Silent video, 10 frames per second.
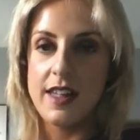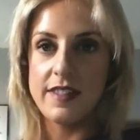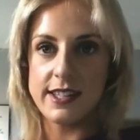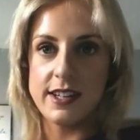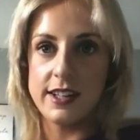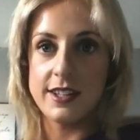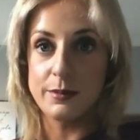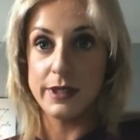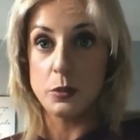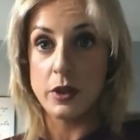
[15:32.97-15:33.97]
that's not
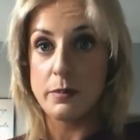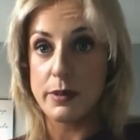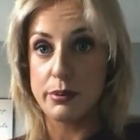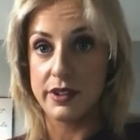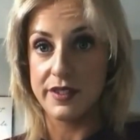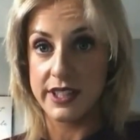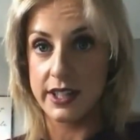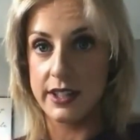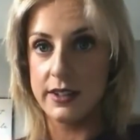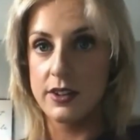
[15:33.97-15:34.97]
something we'd be privy
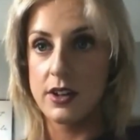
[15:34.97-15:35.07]
to.